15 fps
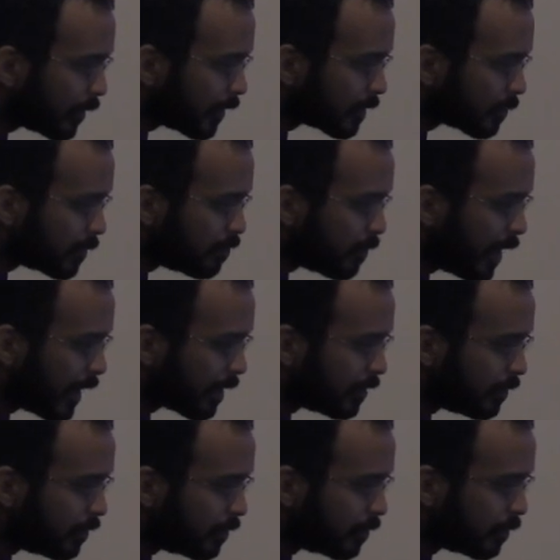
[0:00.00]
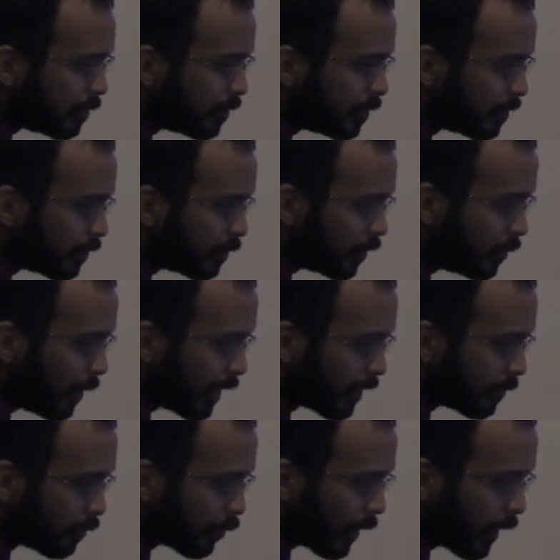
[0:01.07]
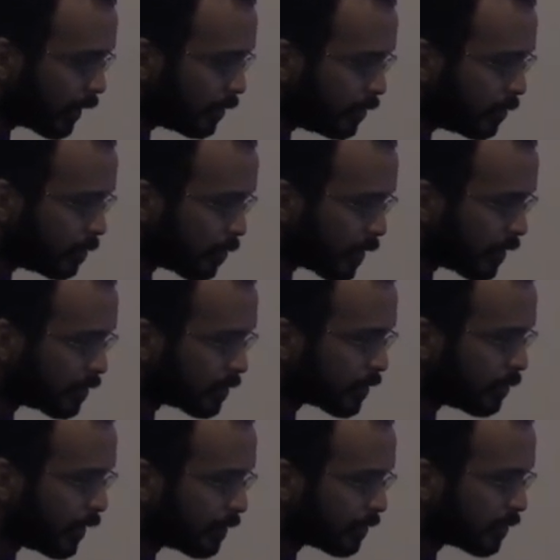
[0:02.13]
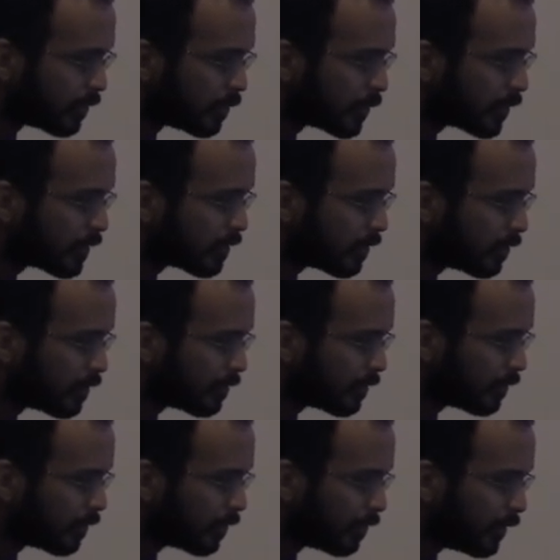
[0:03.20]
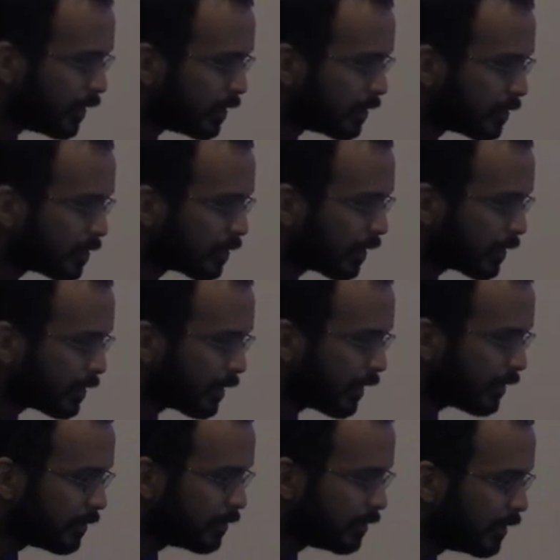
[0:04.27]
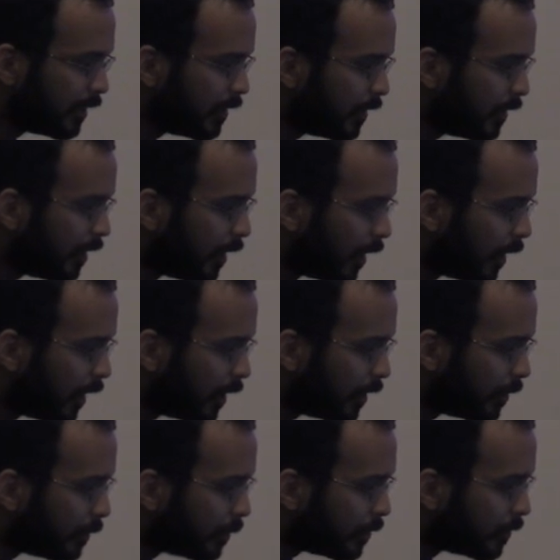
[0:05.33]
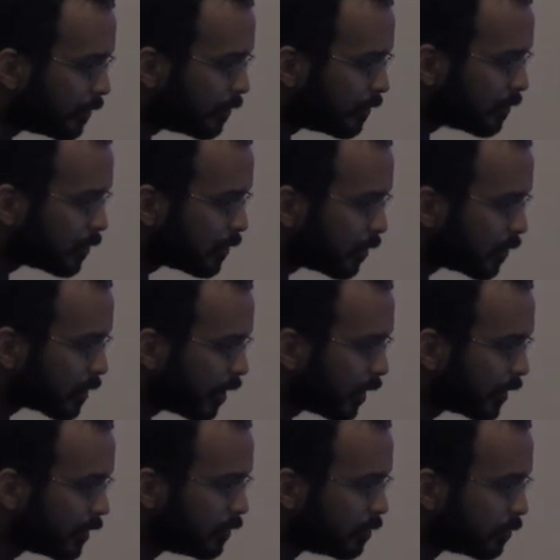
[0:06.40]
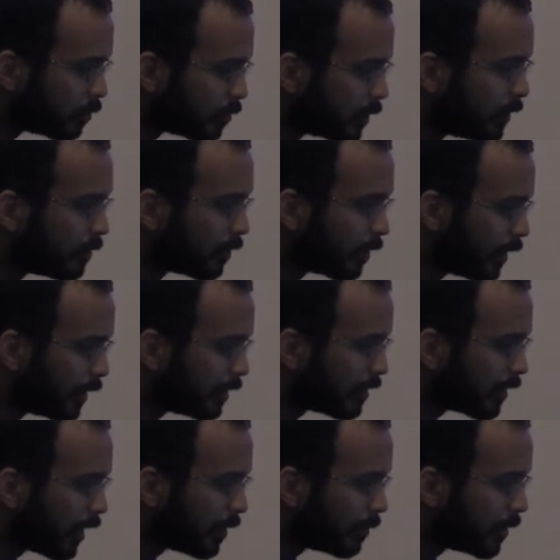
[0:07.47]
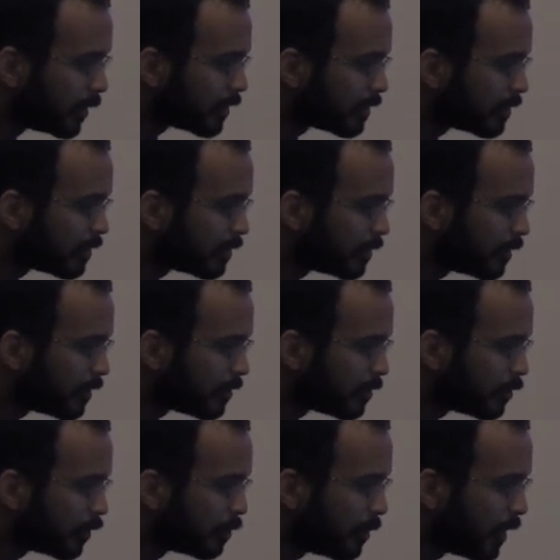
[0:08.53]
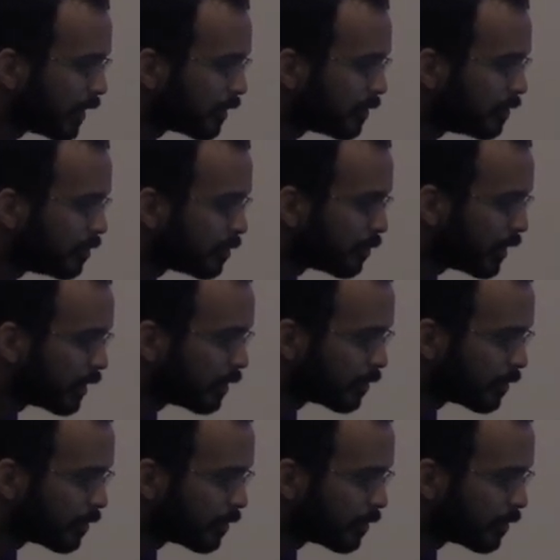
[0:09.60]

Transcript: Because we make a new, we make a brand new one of those command groups in select auto. Um, so as long as you rerun autonomous, it should make the new command